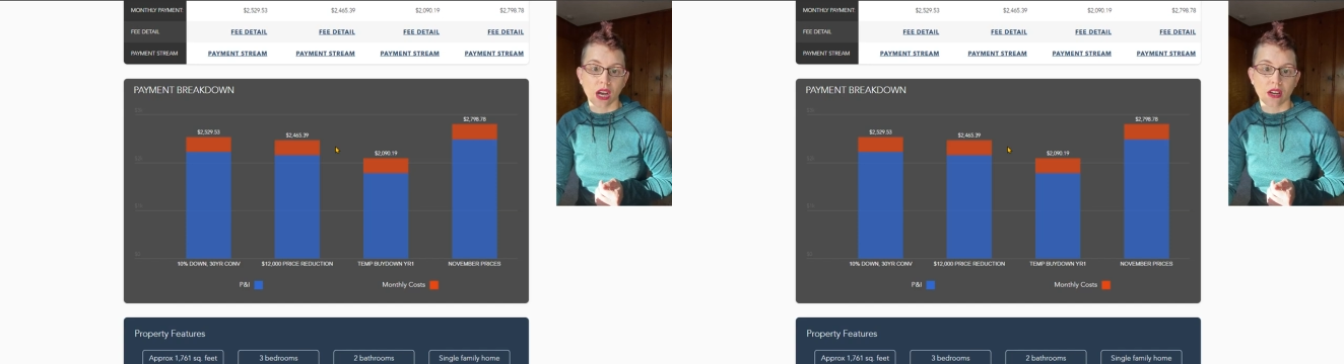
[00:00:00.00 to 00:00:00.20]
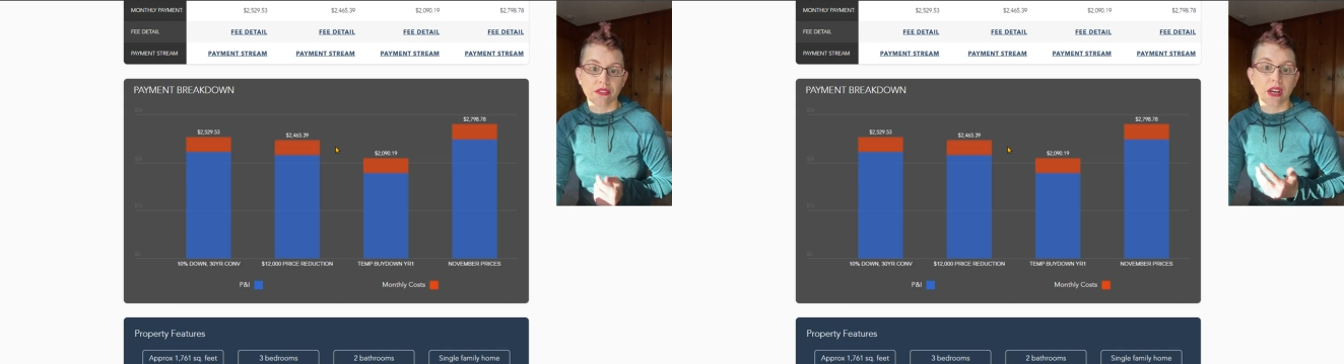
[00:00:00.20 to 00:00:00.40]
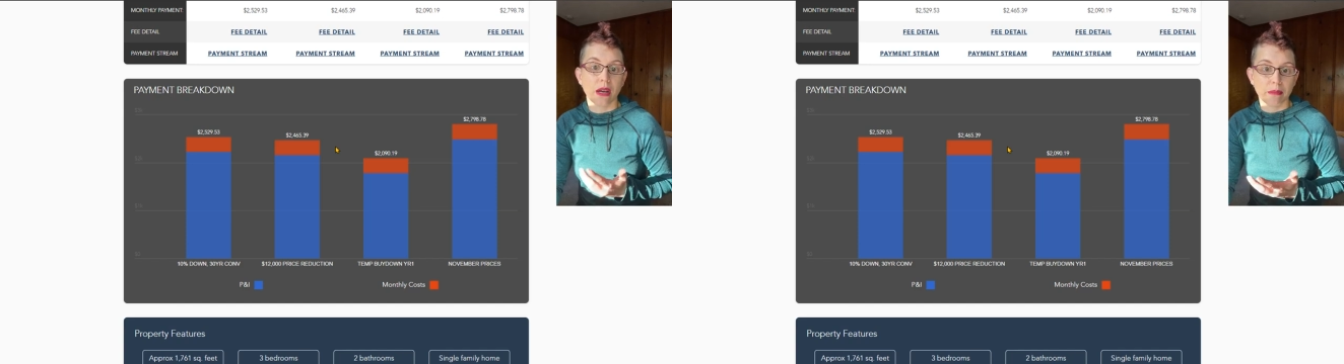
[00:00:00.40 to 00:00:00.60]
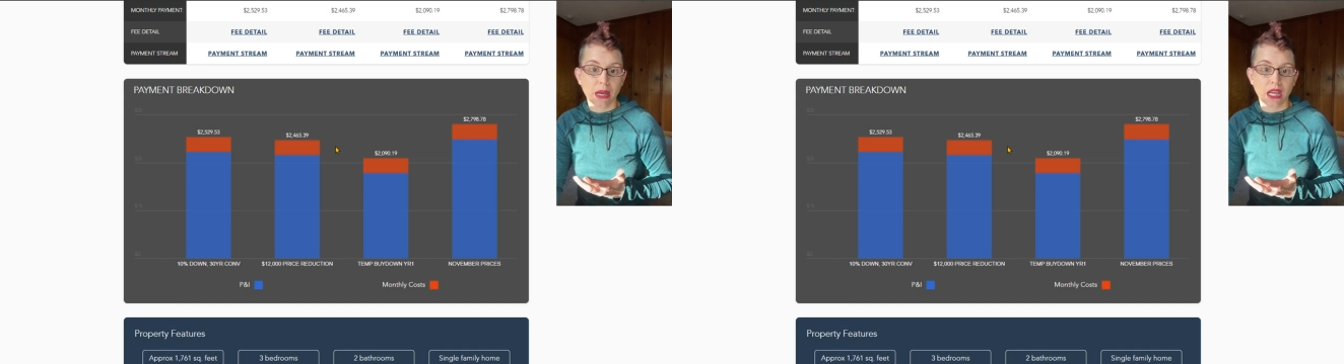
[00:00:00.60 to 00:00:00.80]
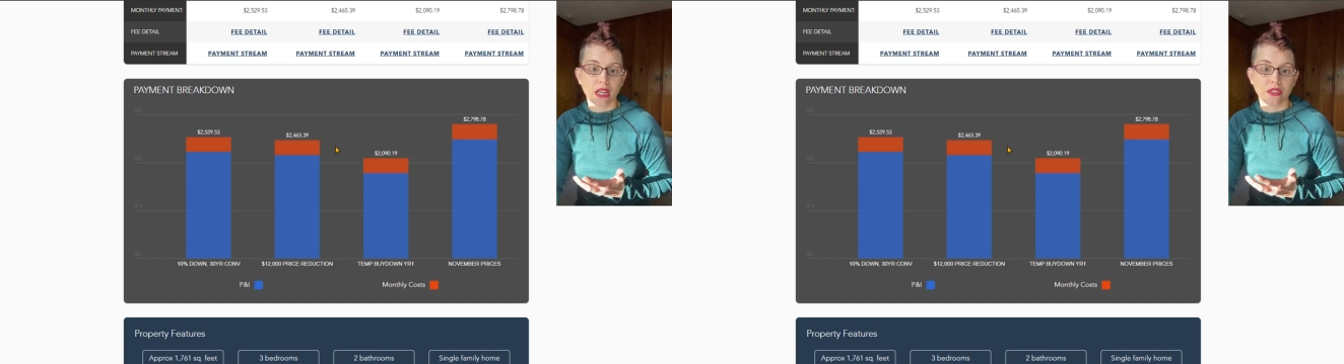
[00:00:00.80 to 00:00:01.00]
off a
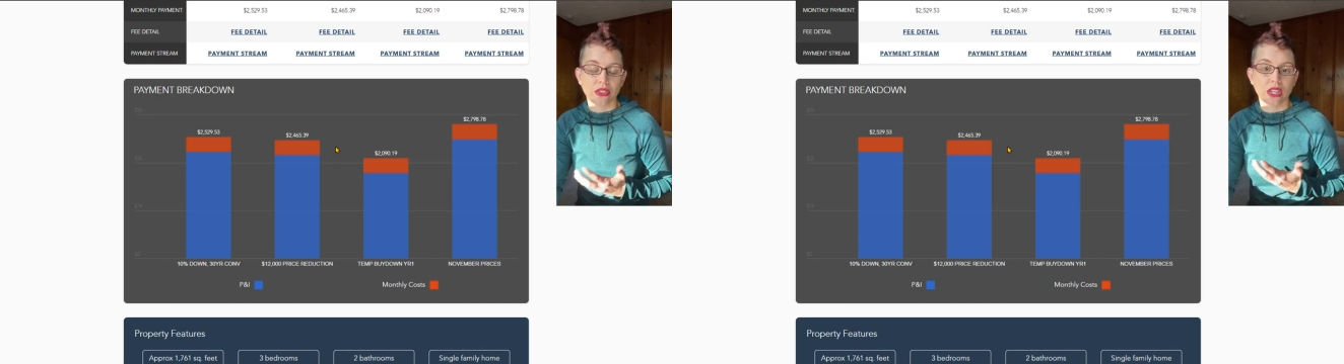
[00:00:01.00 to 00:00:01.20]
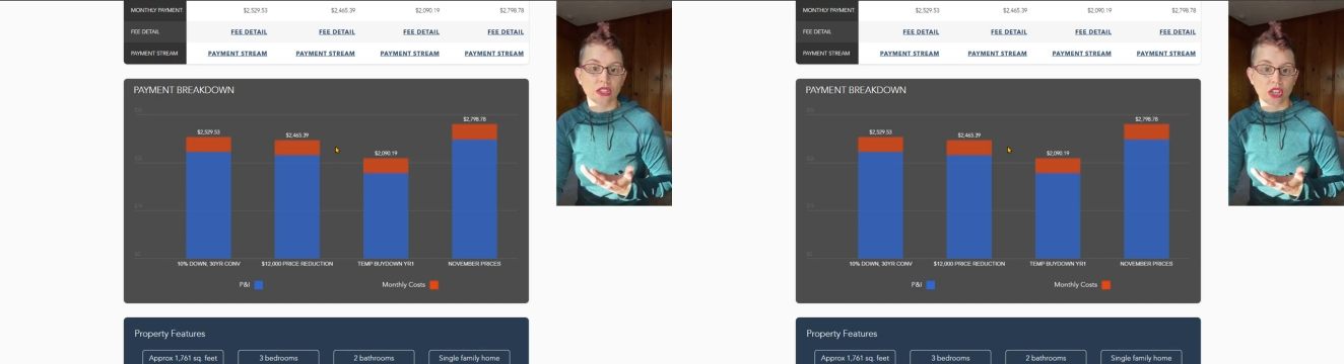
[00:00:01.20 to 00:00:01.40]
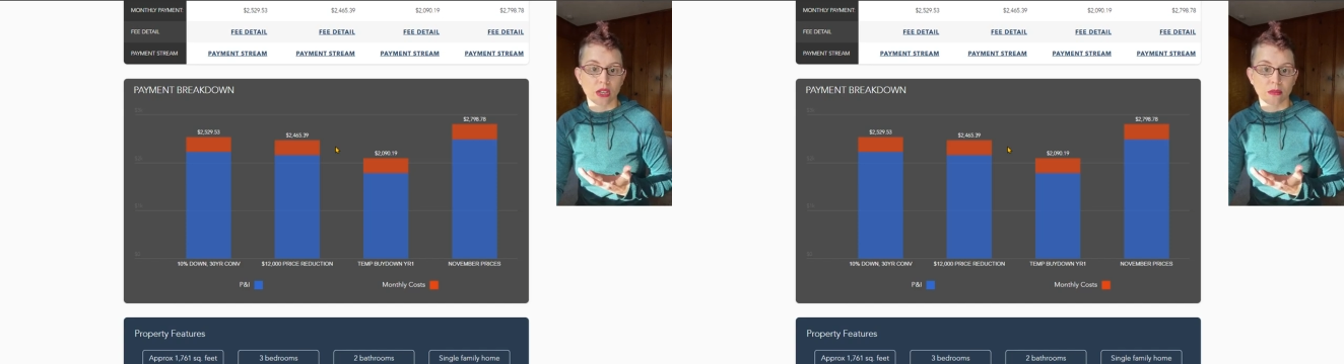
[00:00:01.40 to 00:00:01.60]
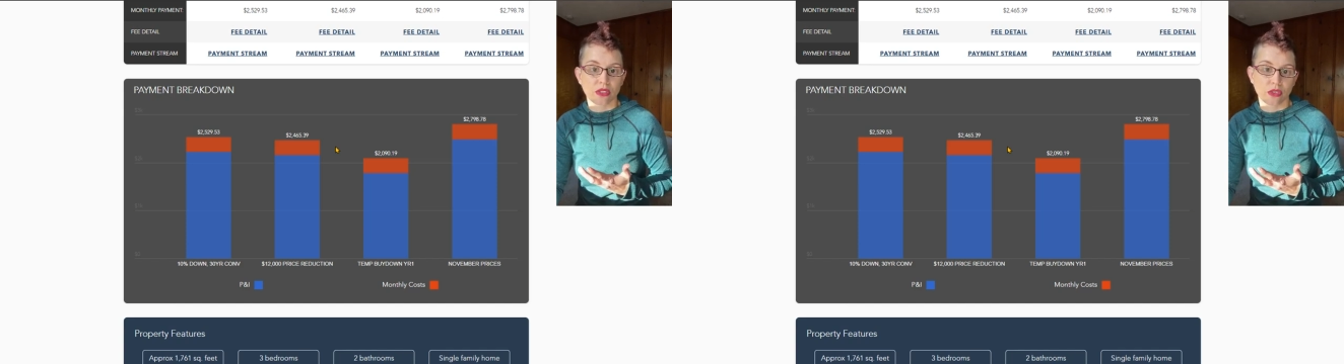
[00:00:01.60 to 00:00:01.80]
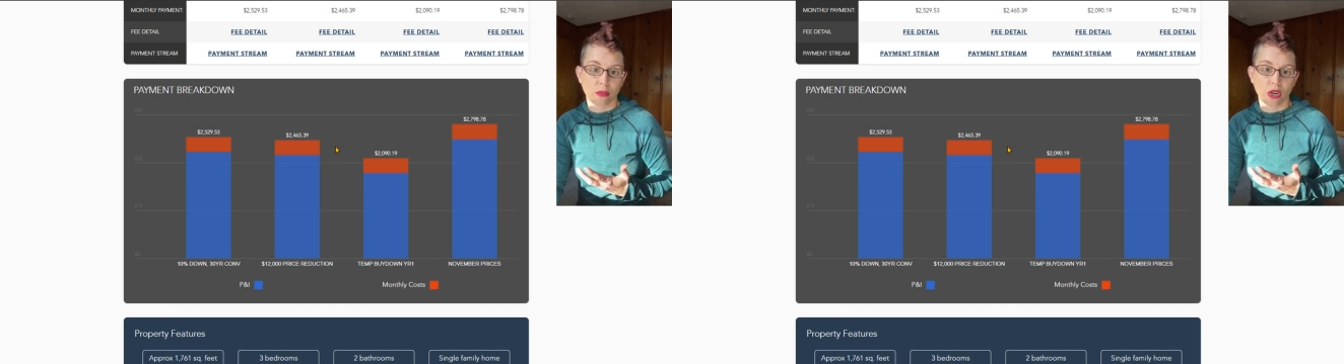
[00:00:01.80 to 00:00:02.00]
month in terms
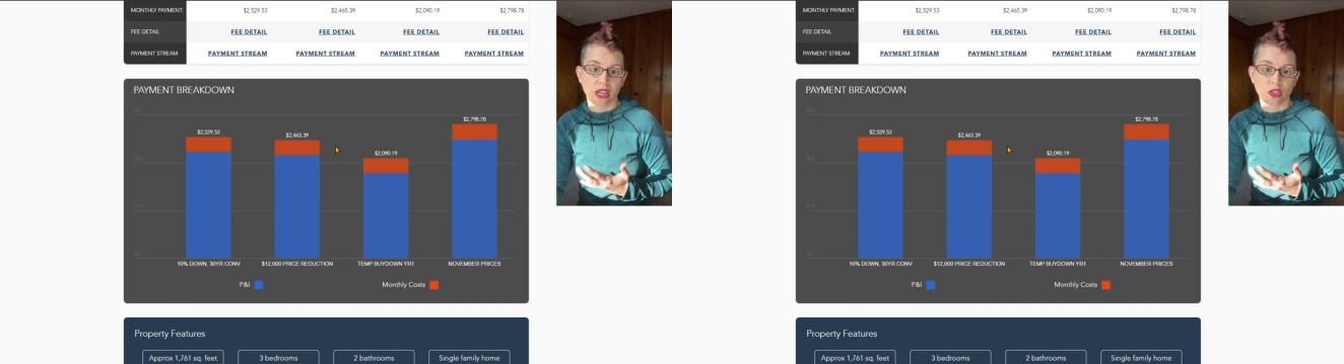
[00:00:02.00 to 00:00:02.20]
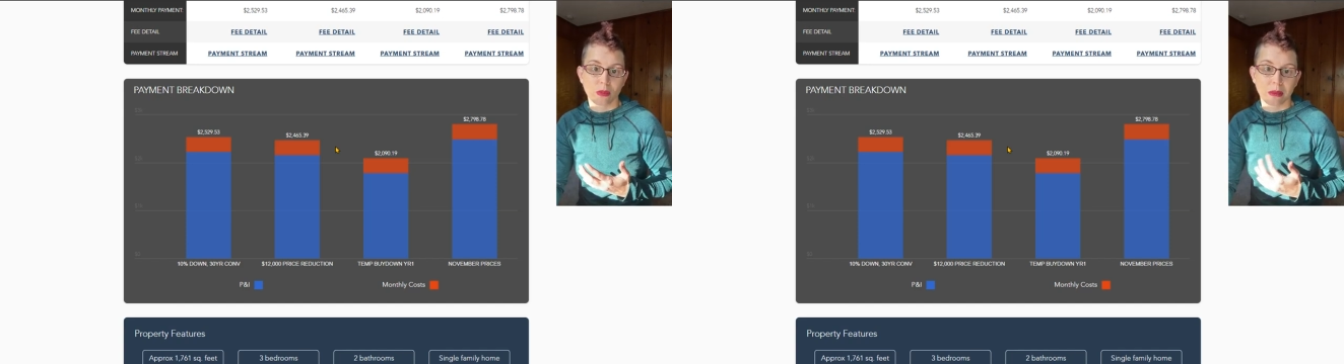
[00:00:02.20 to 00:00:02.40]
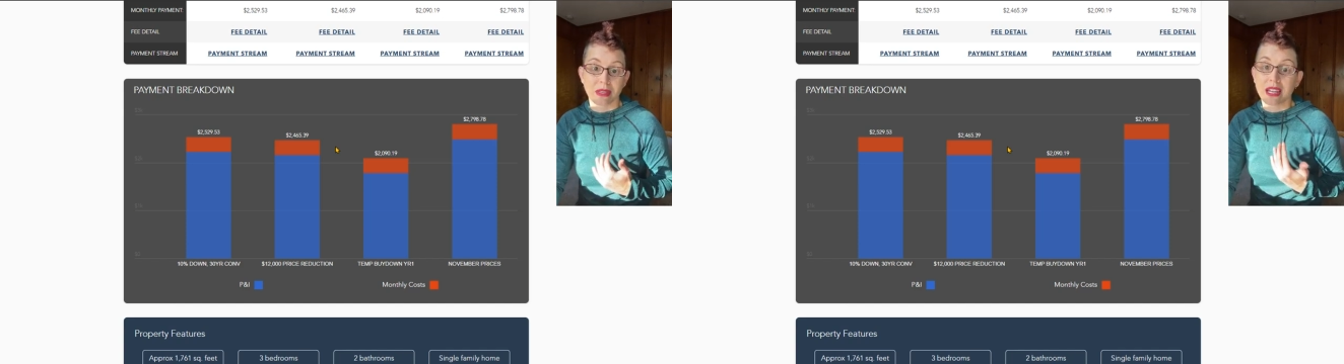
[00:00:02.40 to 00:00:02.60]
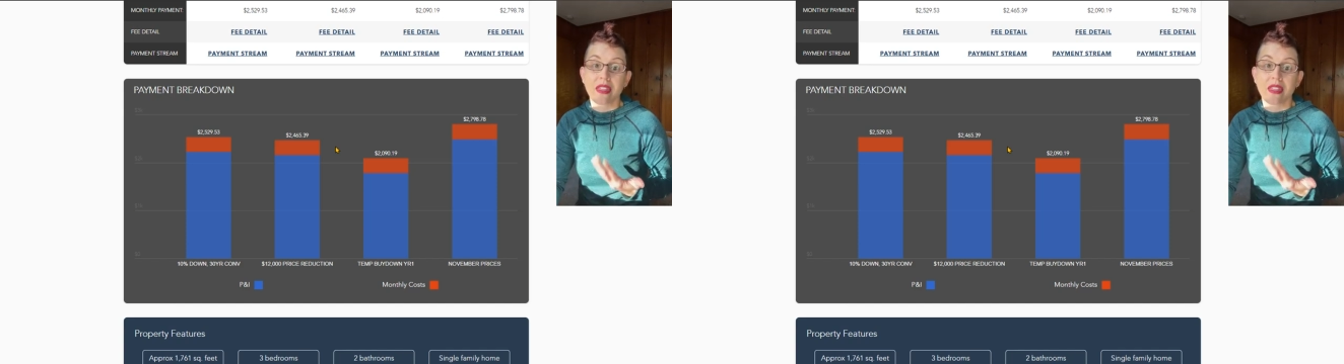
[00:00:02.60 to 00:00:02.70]
of your mortgage payment.